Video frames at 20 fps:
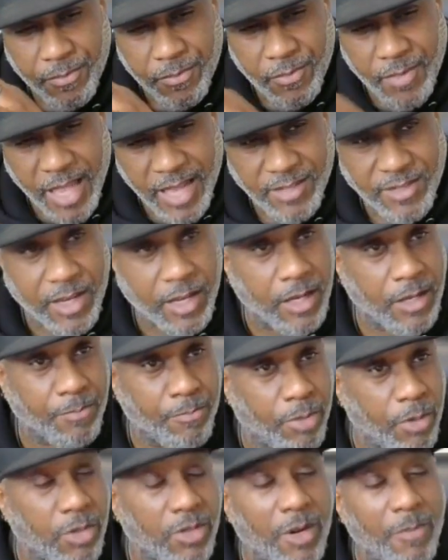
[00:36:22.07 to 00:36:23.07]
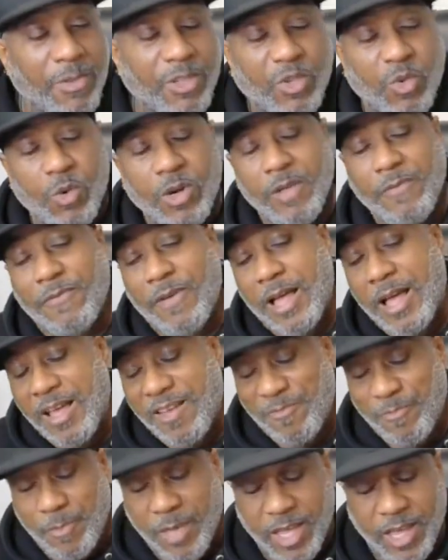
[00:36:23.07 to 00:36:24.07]
that's the book number
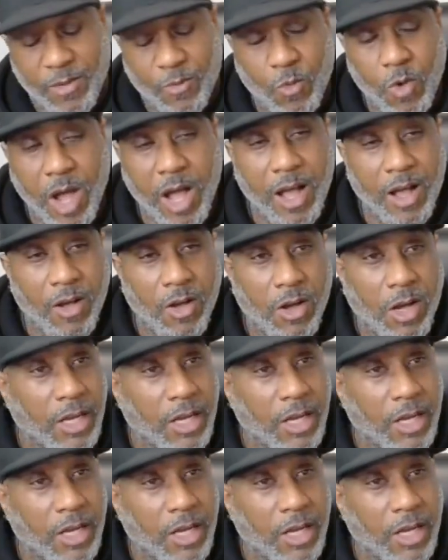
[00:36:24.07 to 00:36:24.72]
25. Man, wow.